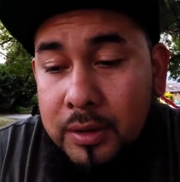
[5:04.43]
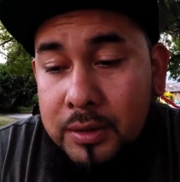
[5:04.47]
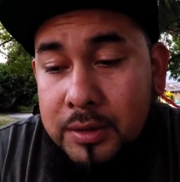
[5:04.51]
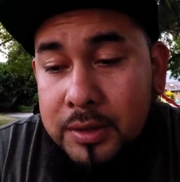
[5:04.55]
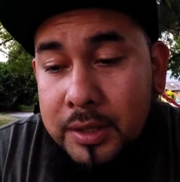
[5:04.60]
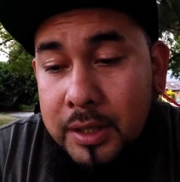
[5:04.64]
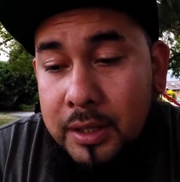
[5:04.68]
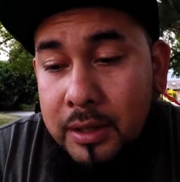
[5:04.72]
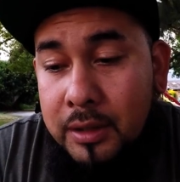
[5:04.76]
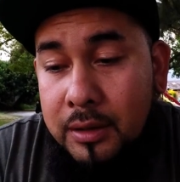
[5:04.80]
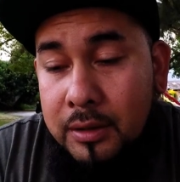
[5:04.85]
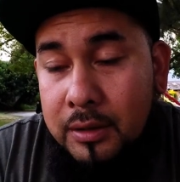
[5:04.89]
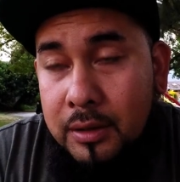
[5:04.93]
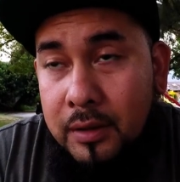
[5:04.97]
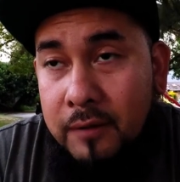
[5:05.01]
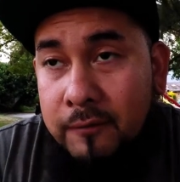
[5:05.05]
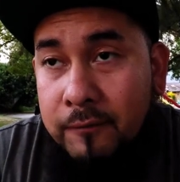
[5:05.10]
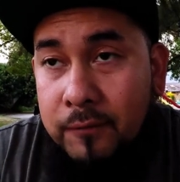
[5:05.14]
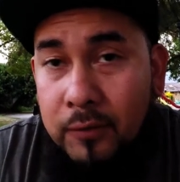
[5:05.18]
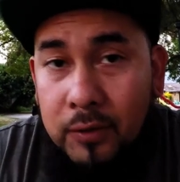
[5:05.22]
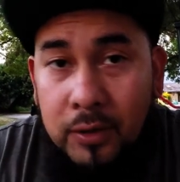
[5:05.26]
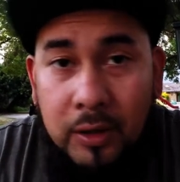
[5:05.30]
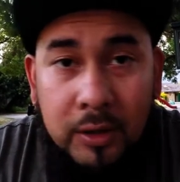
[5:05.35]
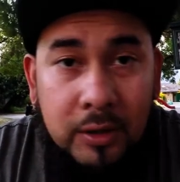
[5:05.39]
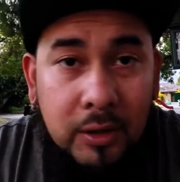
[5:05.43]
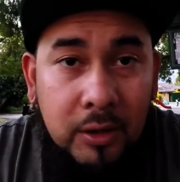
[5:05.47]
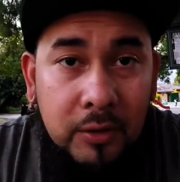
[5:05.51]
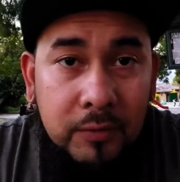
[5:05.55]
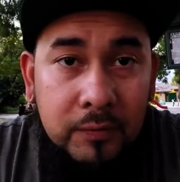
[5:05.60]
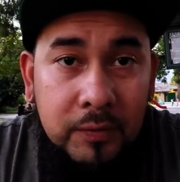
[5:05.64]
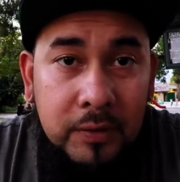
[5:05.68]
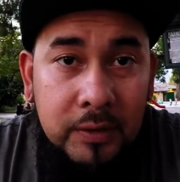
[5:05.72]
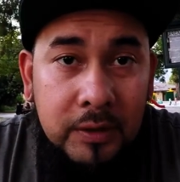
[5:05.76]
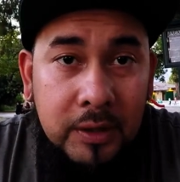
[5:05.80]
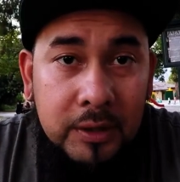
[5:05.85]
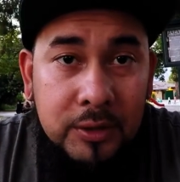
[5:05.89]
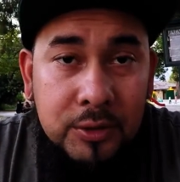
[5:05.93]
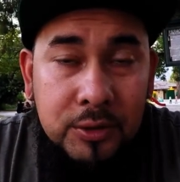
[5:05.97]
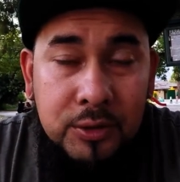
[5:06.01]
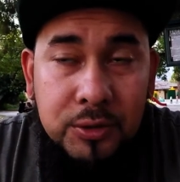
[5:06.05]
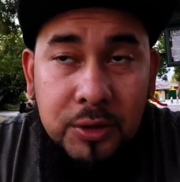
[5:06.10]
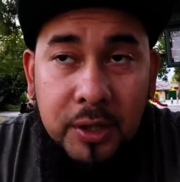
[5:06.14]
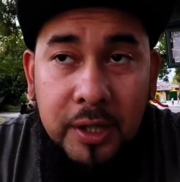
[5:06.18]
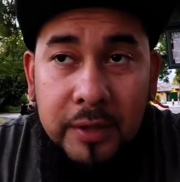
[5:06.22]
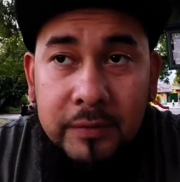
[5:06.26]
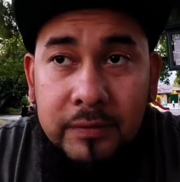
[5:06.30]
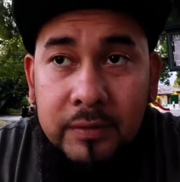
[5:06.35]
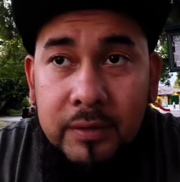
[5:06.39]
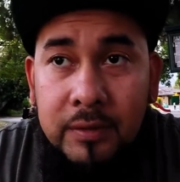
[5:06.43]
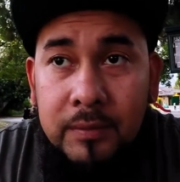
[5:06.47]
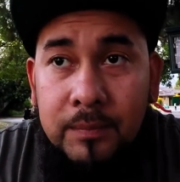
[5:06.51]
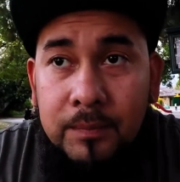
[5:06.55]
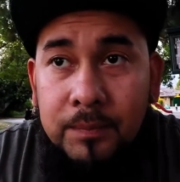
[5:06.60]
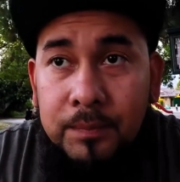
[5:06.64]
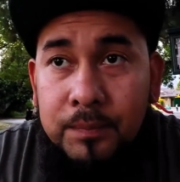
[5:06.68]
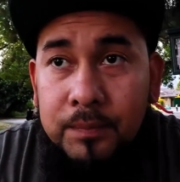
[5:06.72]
to take a full-on RV that you drive in